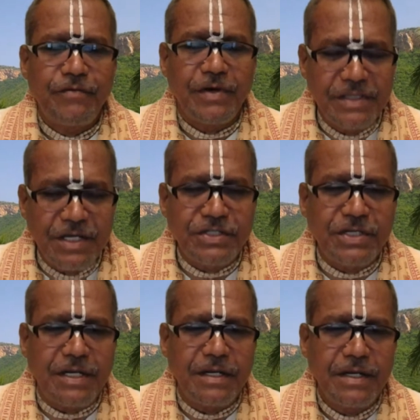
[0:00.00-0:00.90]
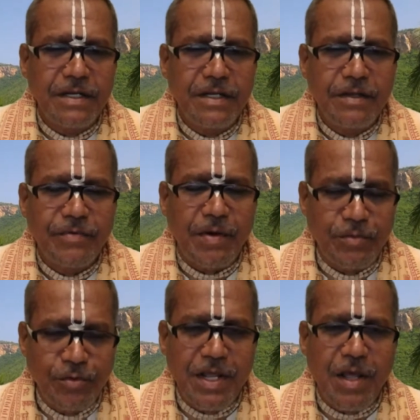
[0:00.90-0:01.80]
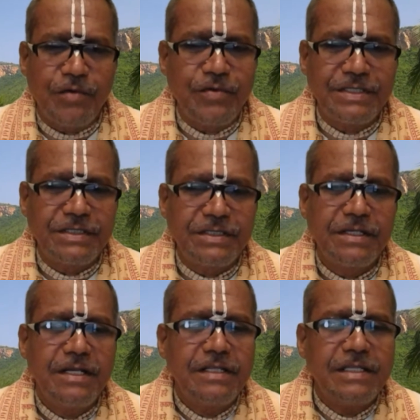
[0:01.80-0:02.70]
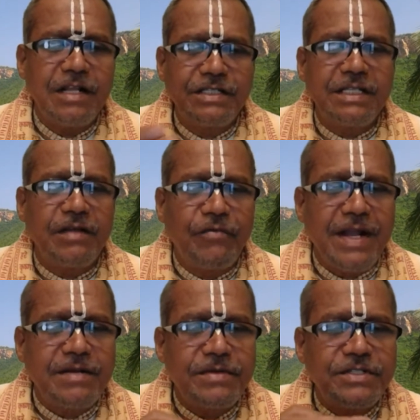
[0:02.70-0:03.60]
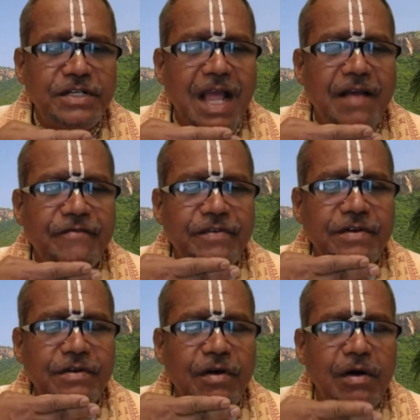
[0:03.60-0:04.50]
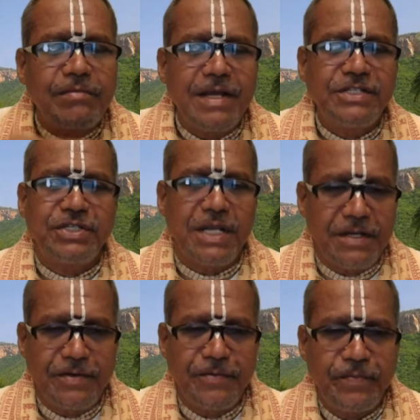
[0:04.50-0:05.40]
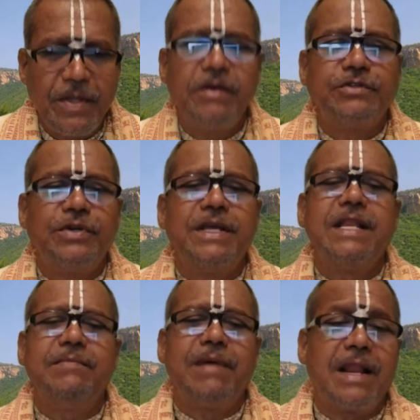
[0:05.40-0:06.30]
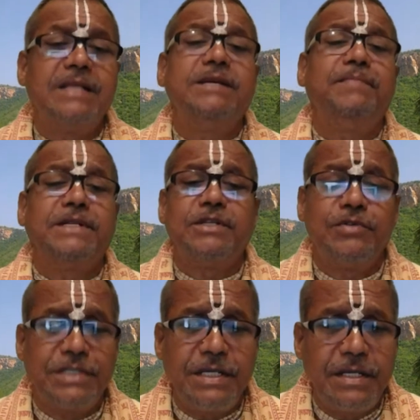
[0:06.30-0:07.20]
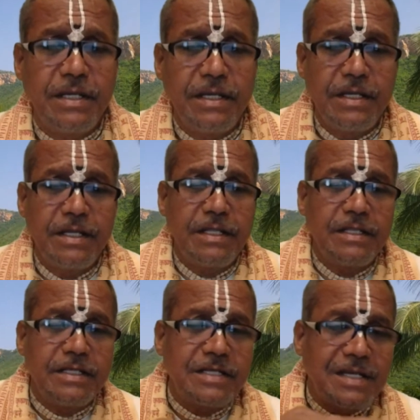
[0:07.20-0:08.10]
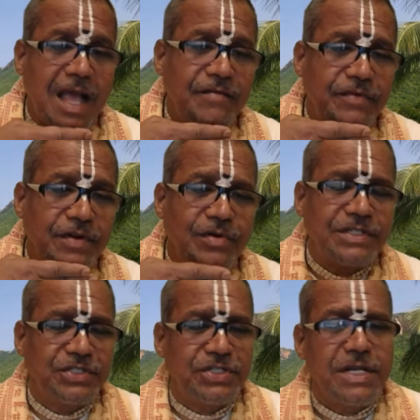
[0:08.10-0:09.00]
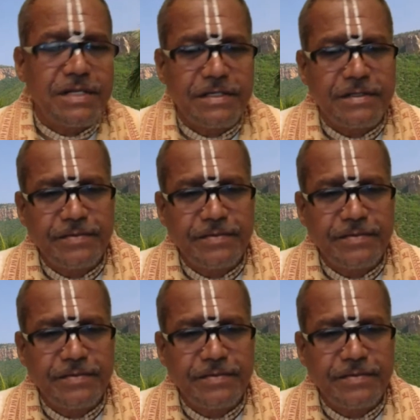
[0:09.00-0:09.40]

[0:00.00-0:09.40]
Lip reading: for darshan from today onwards, they will see the white camphor on my chin. And today, any Balaji picture you see, there's a camphor on his chin.